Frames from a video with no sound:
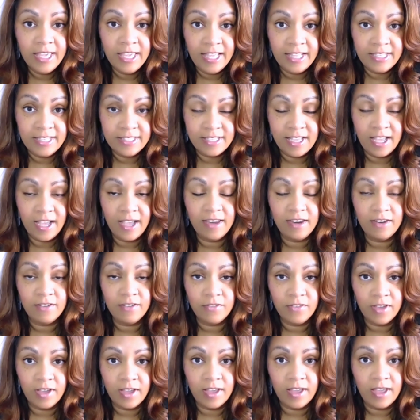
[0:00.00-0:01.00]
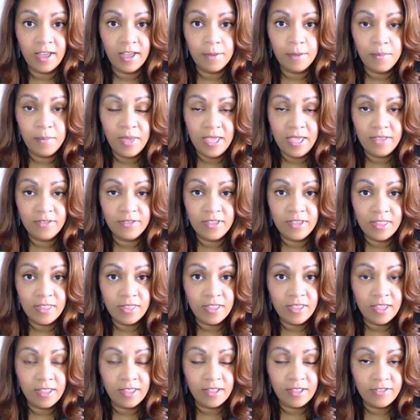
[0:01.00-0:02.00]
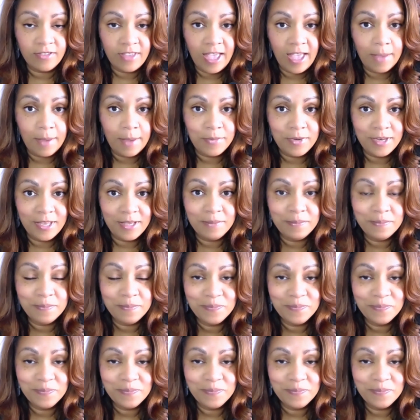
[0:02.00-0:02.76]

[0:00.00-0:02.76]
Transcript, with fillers: is kind of an amazing thing that's happening.